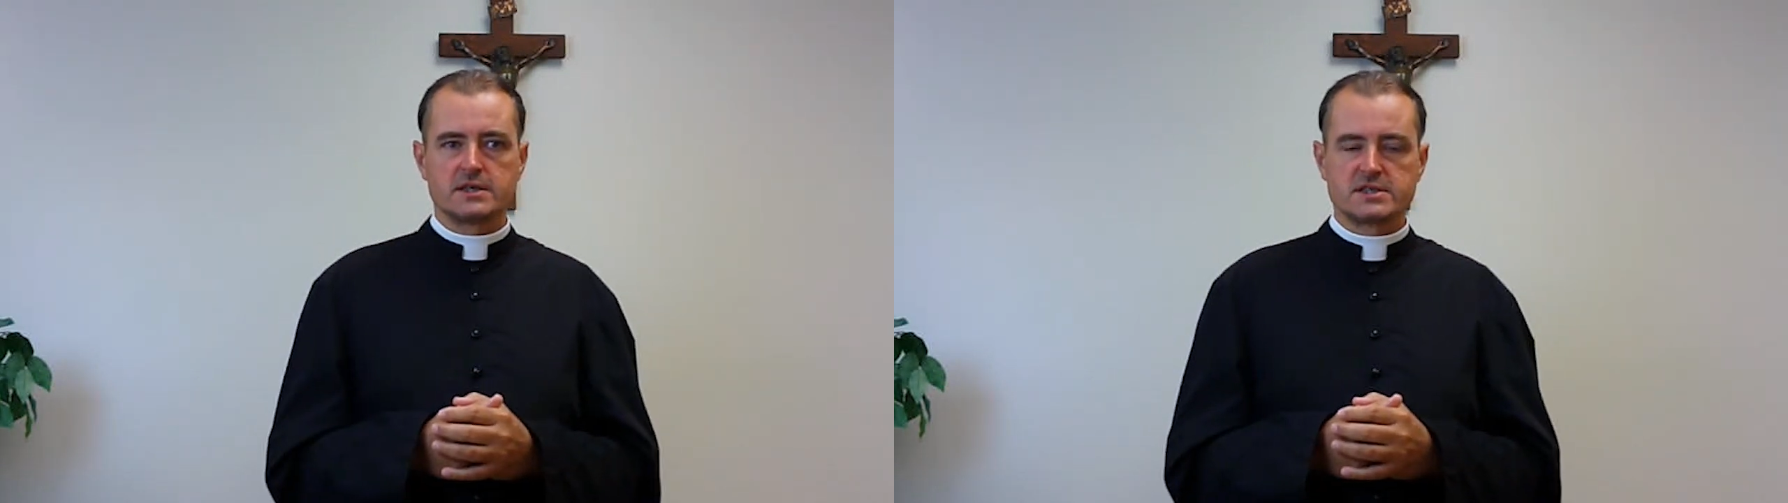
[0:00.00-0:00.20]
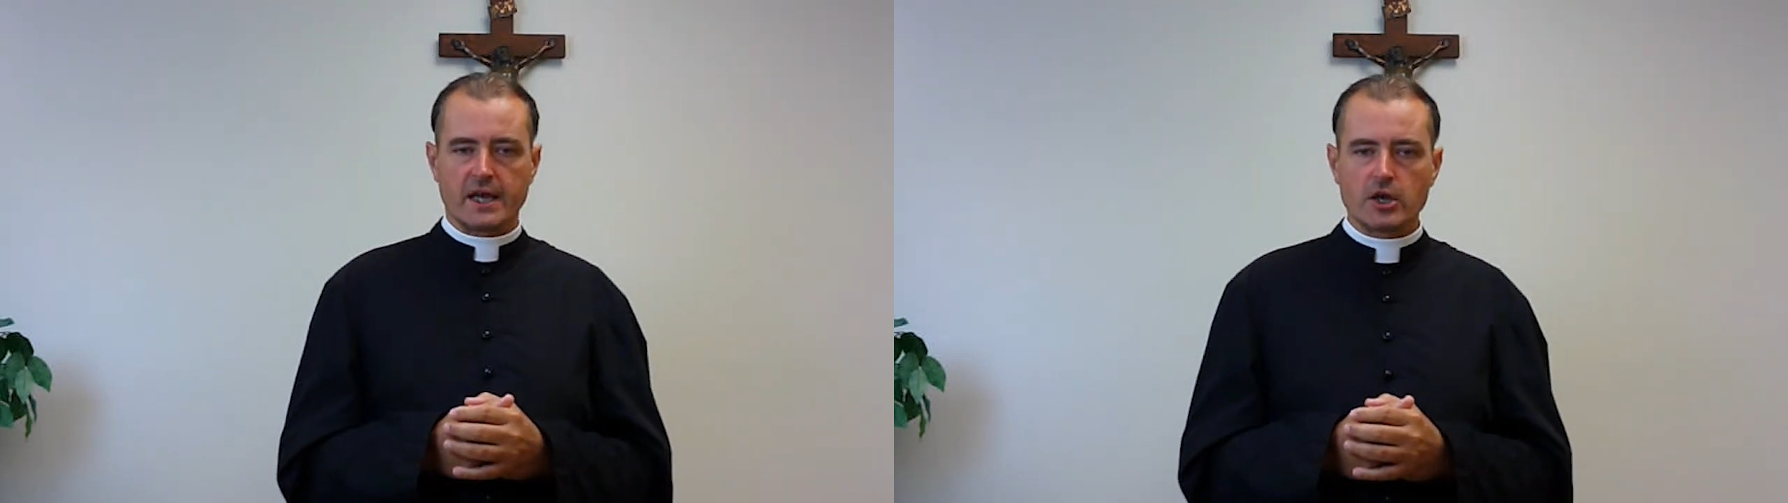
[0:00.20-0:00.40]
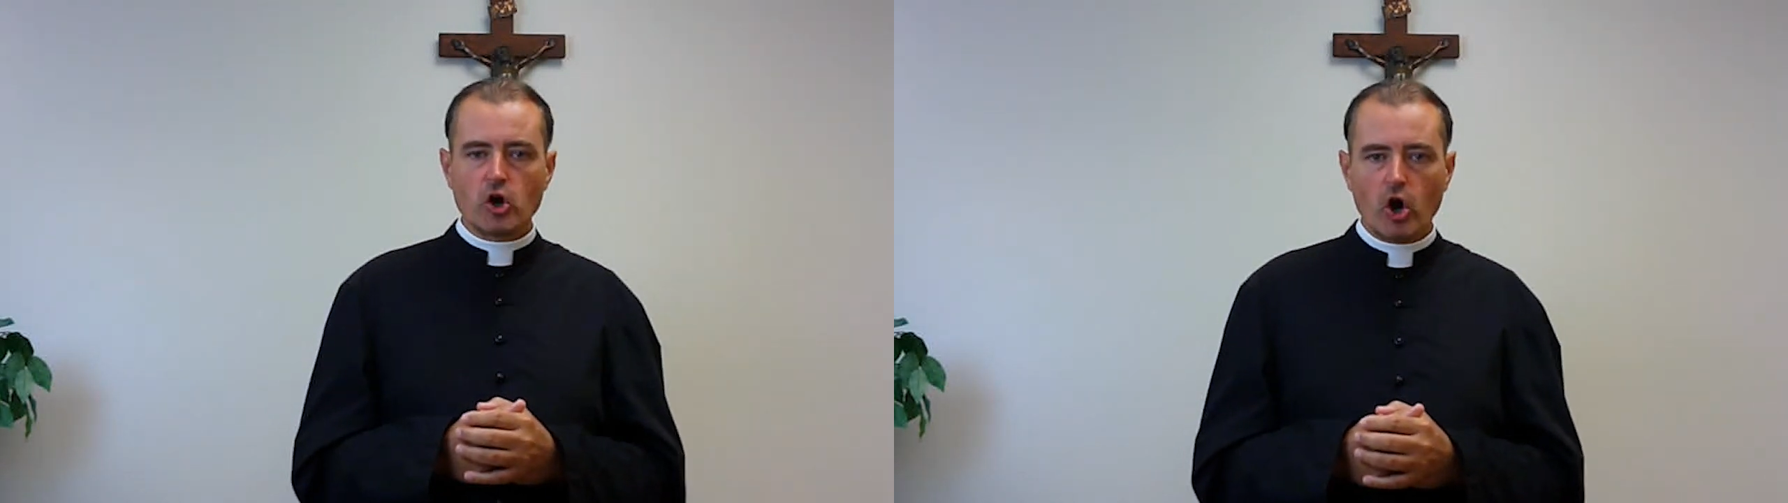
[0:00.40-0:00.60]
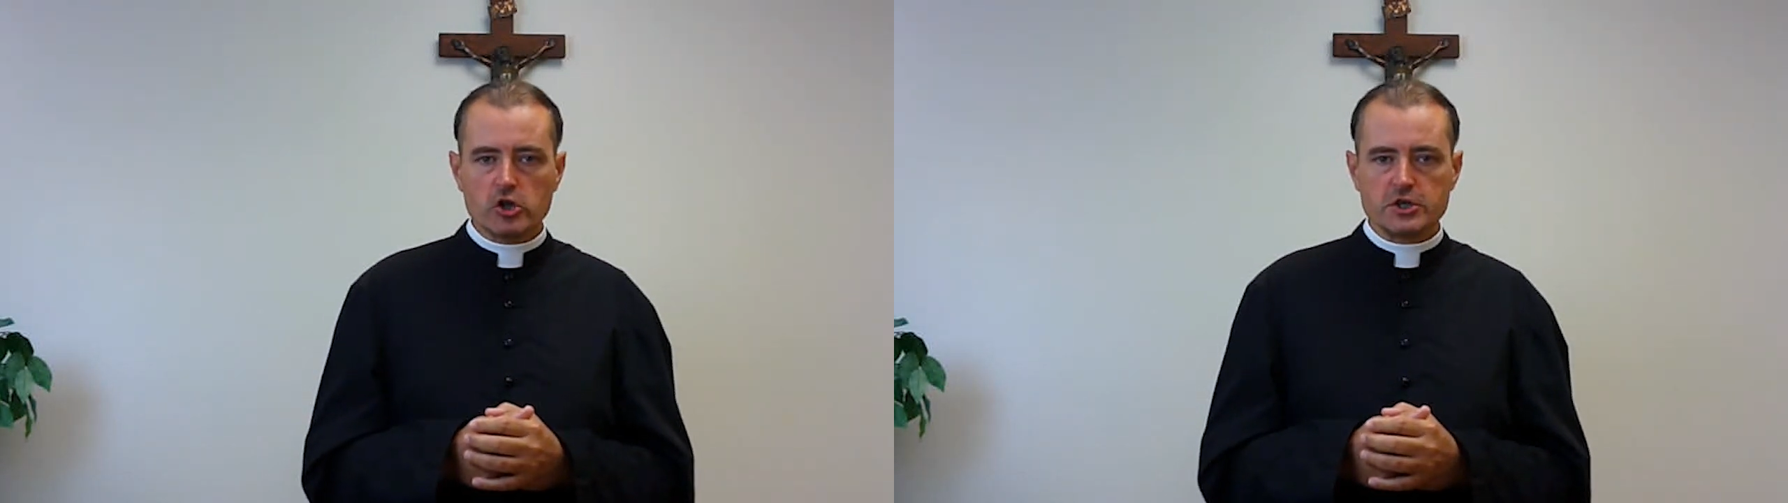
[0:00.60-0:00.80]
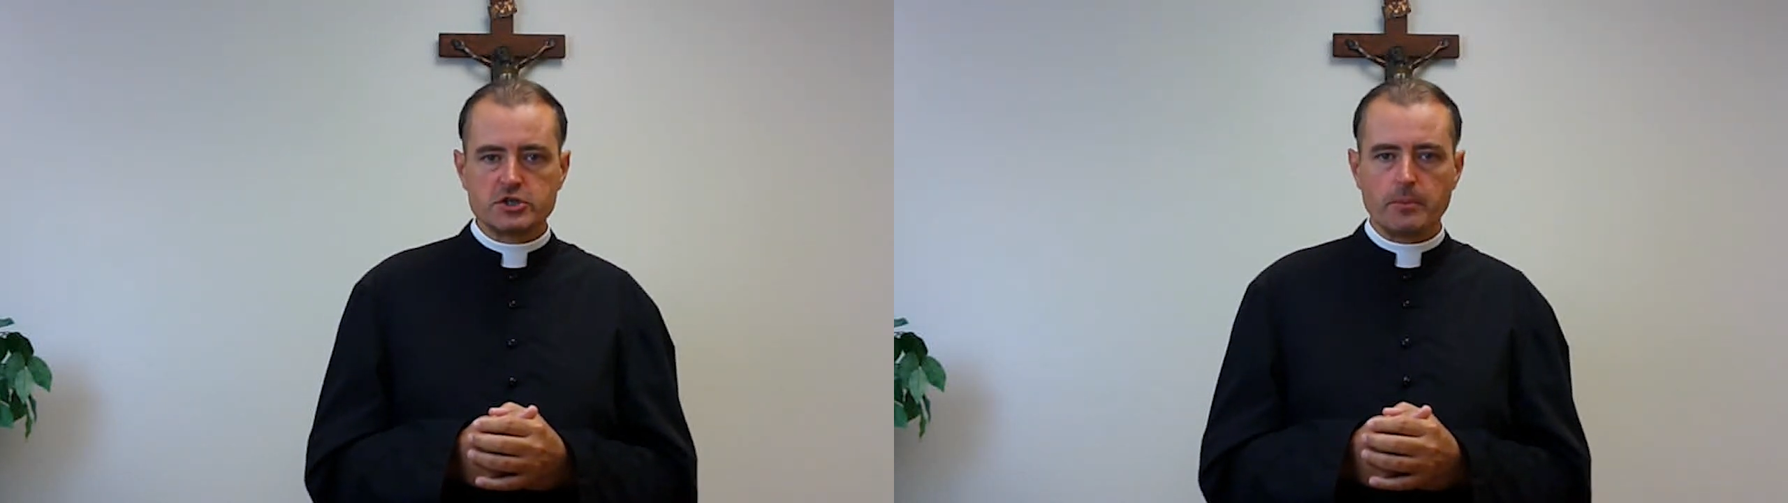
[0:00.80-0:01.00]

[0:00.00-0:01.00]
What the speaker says: psychology